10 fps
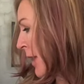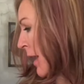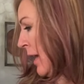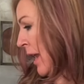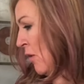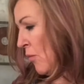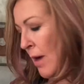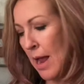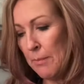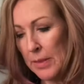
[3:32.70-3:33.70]
and I
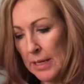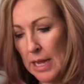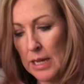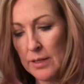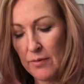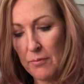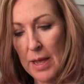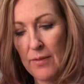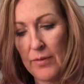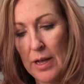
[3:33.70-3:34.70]
wrap the end of
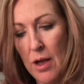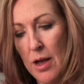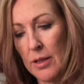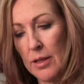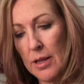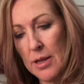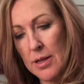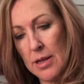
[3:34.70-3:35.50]
my Valhalla,